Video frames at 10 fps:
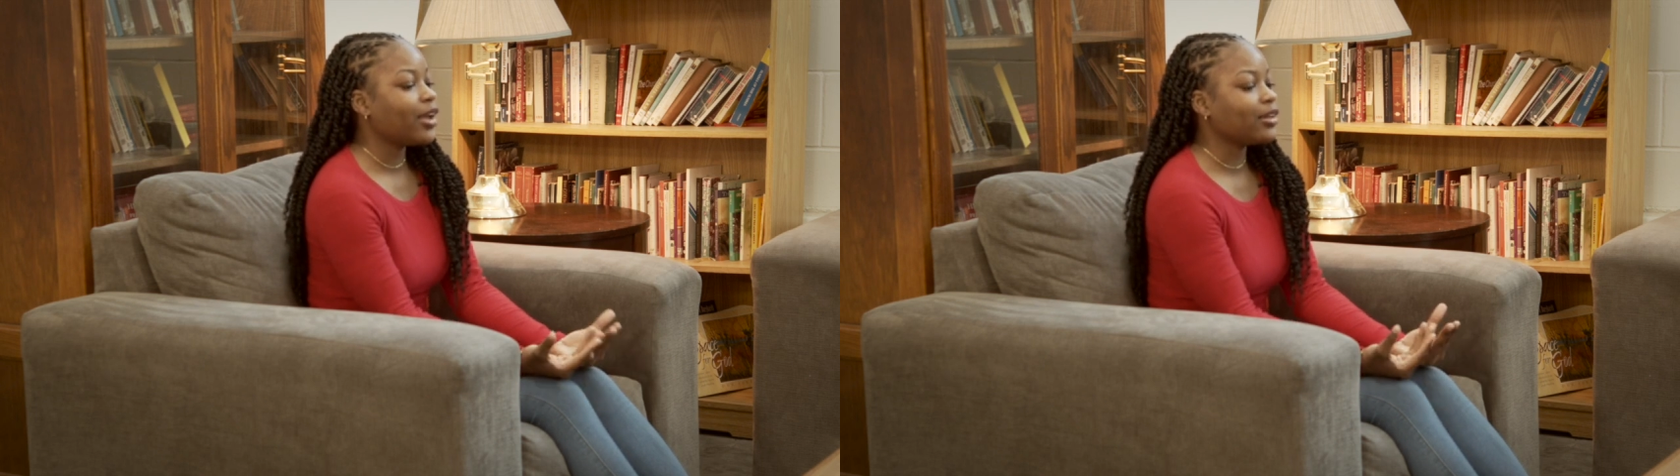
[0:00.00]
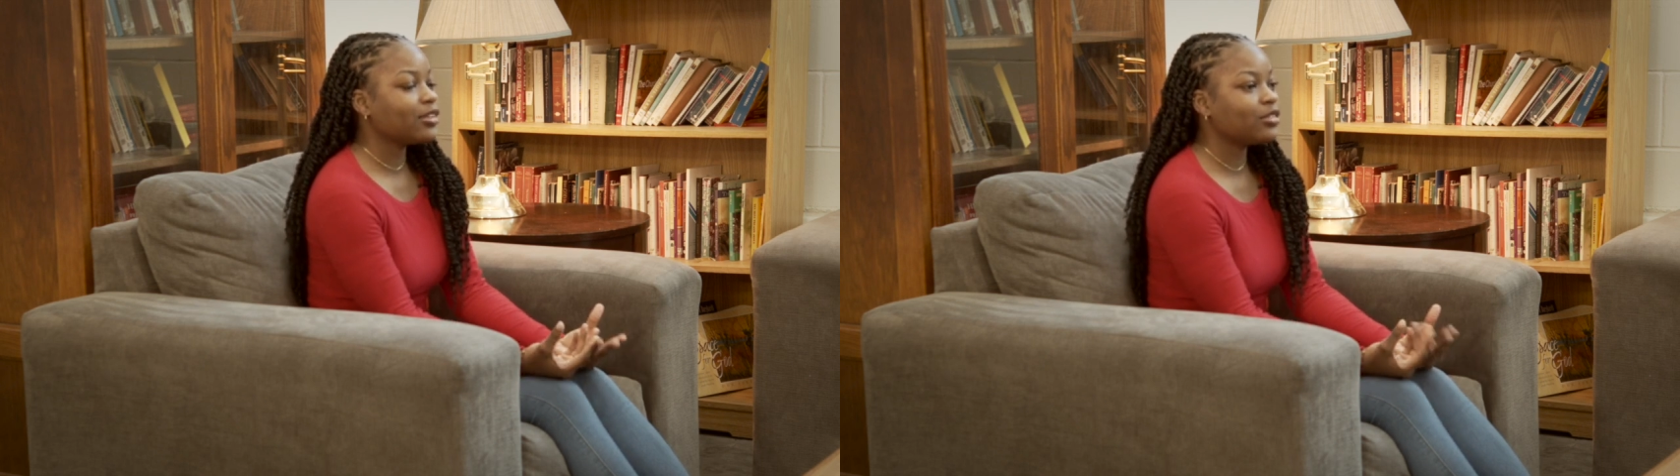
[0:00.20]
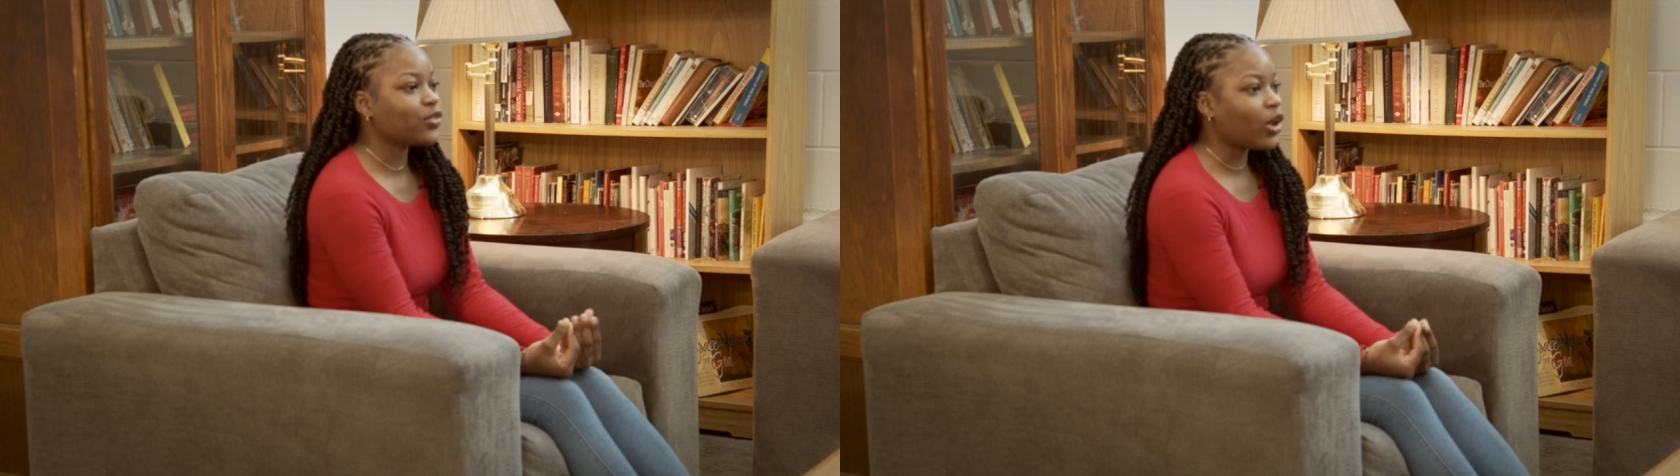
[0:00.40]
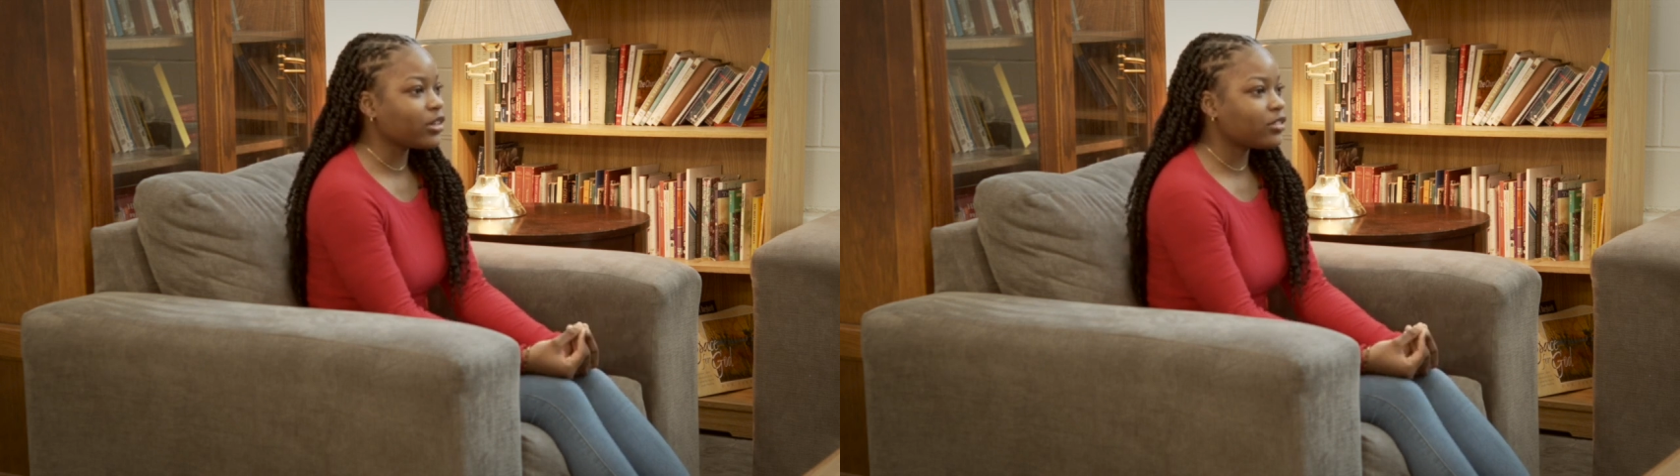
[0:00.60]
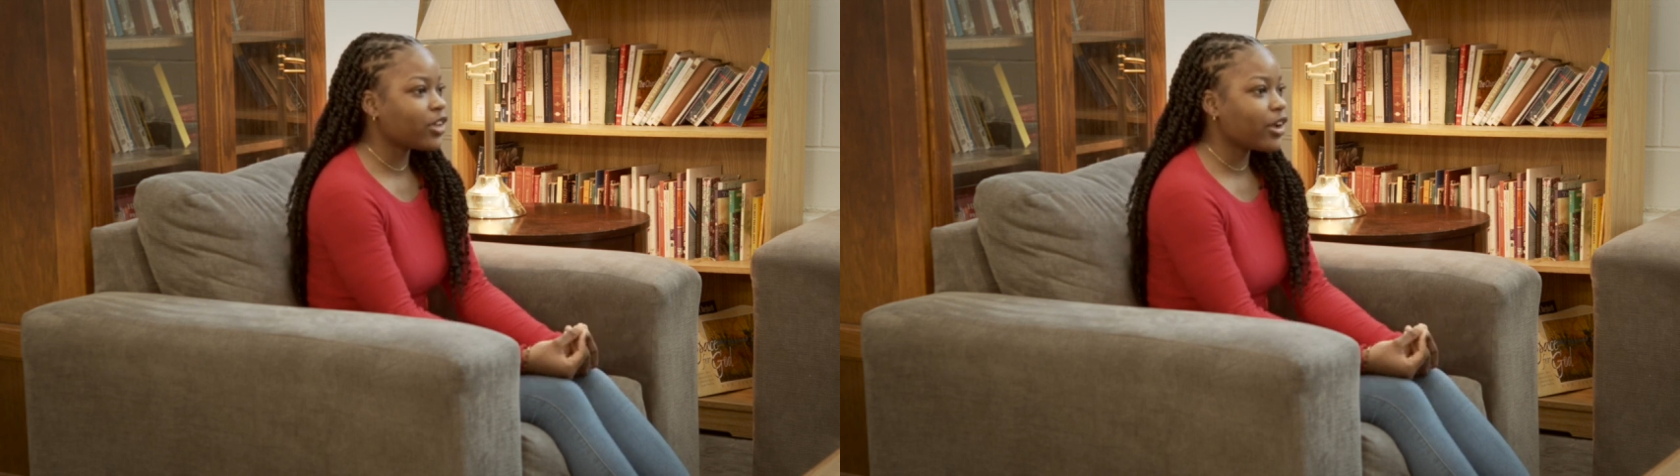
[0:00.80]
enlists
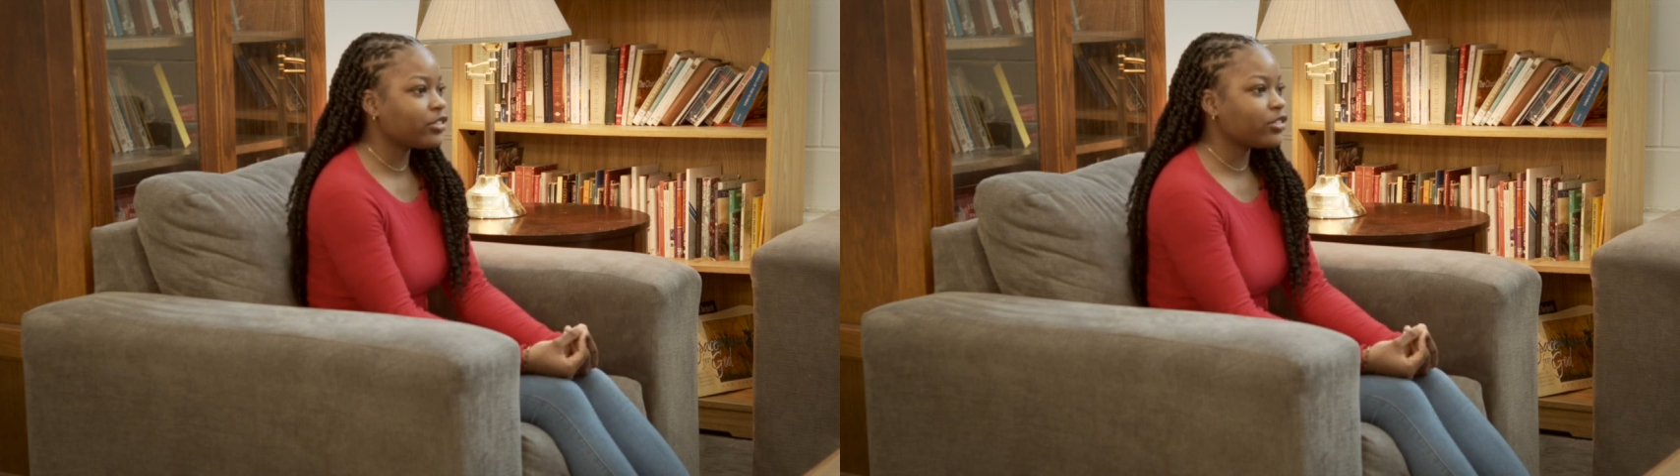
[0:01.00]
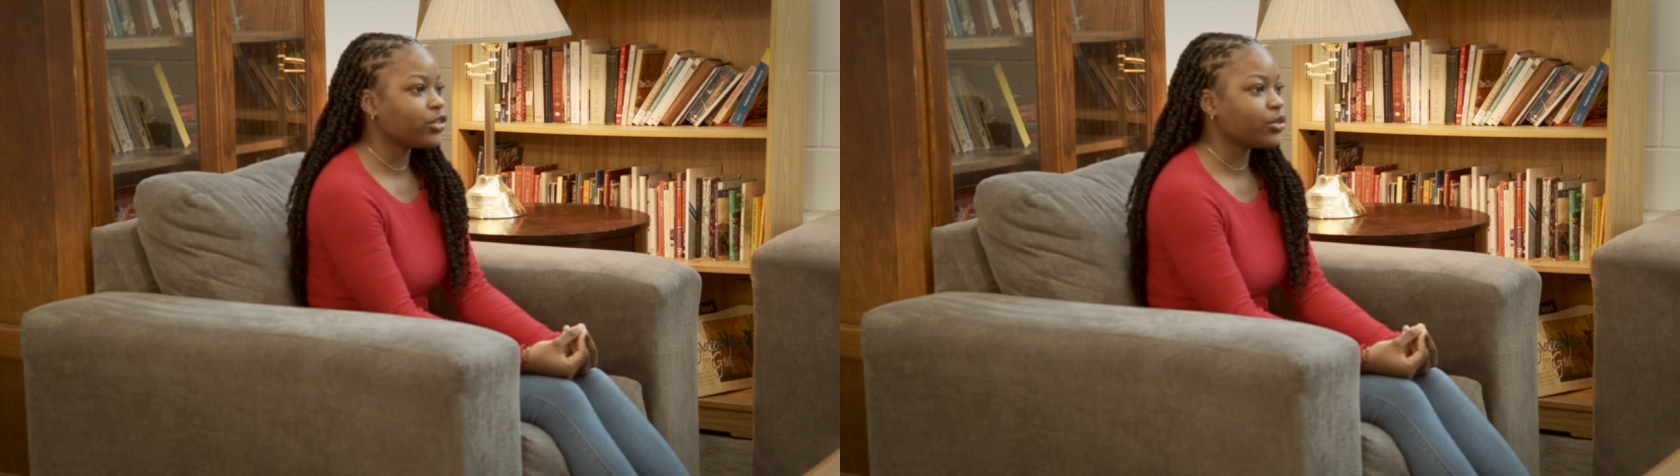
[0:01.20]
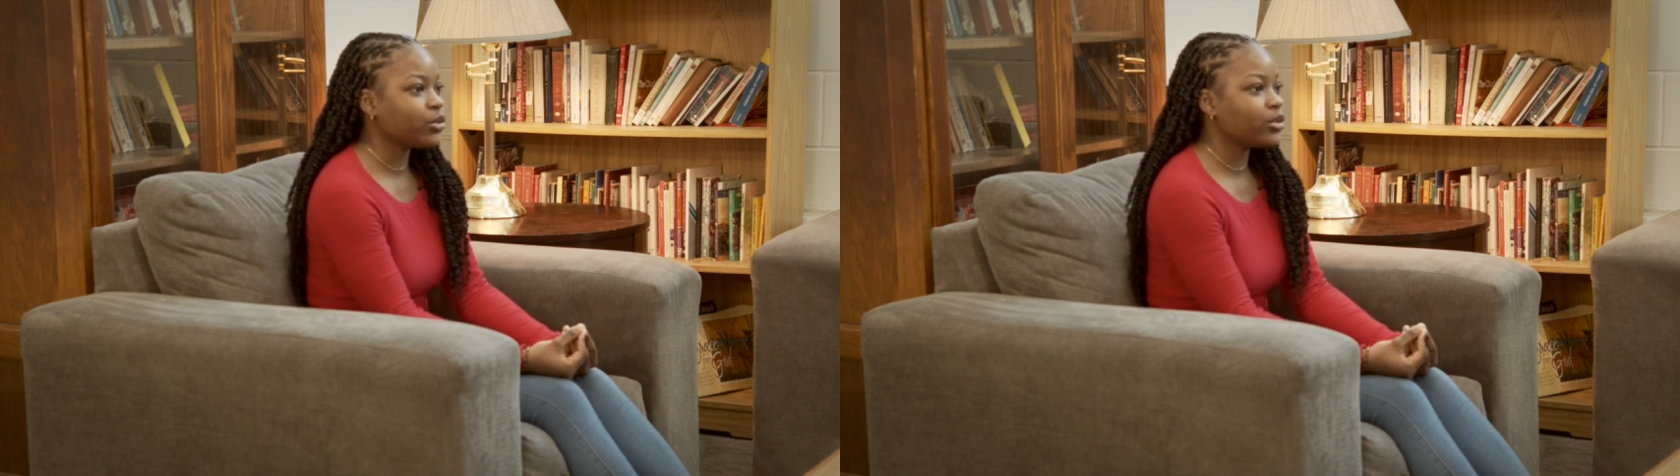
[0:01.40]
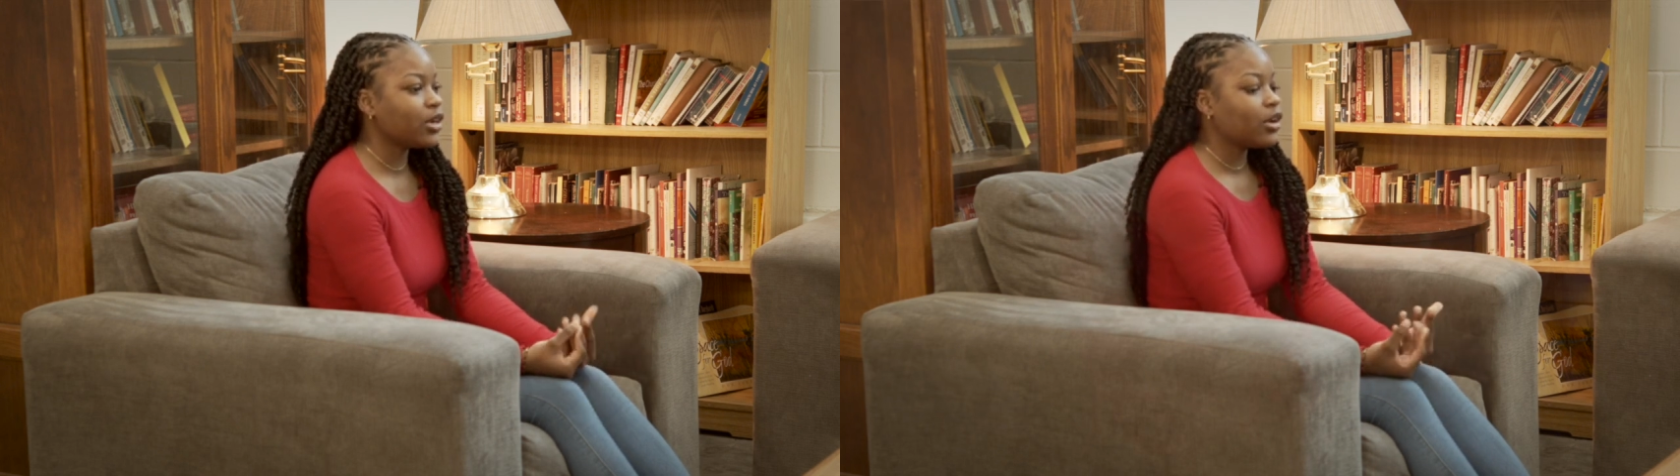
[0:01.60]
volunteers to